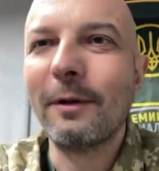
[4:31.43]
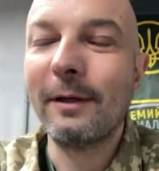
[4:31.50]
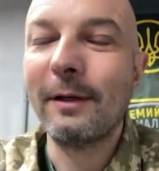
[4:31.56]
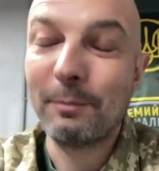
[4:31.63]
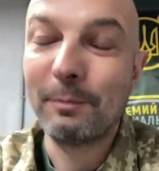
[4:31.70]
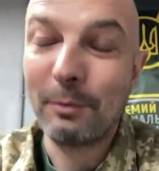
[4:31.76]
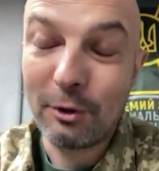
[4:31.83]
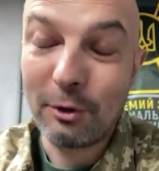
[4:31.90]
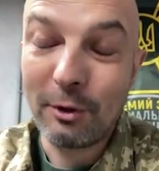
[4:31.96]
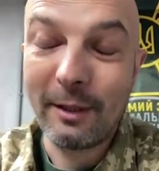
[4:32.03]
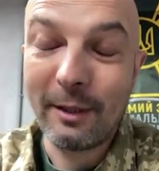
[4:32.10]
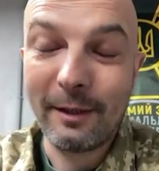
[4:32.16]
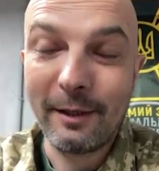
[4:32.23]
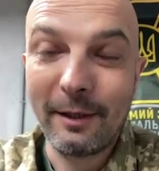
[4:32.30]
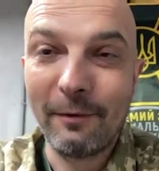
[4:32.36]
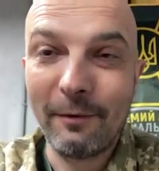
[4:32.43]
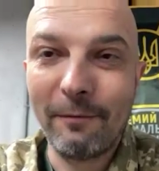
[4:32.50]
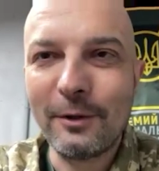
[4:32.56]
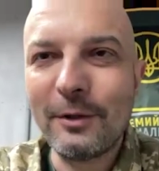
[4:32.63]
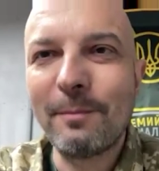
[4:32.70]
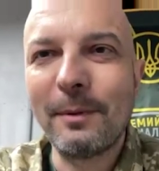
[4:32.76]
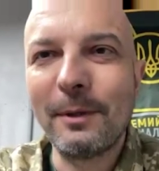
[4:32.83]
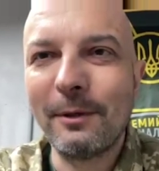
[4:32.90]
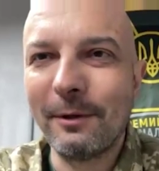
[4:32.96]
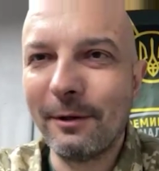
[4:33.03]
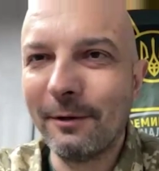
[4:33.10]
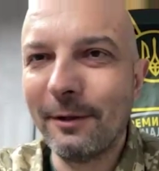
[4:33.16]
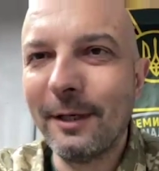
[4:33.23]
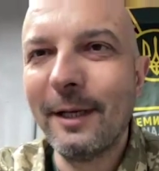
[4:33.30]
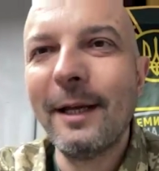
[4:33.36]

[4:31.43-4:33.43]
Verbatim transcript: especially in the first period.